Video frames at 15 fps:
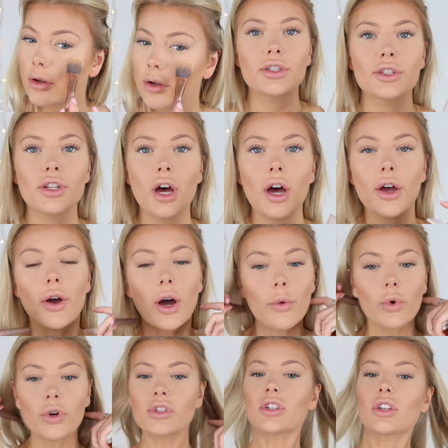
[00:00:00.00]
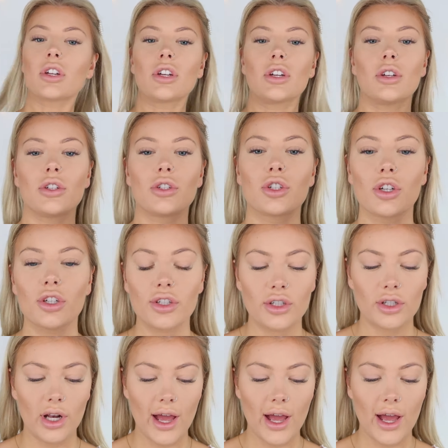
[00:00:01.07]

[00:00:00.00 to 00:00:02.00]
So I was going to just